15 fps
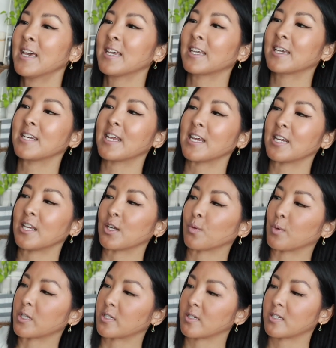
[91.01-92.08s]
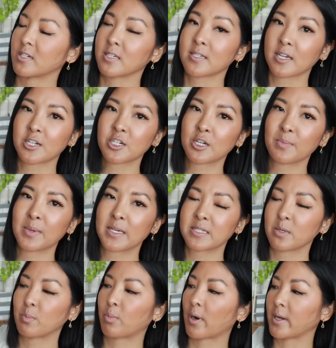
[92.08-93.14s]
Canadian, which is just such an
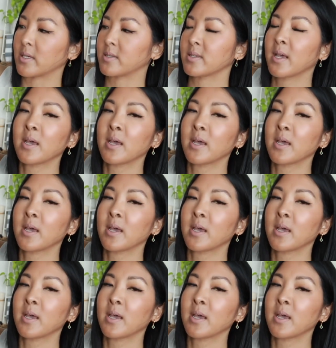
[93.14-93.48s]
amazing price.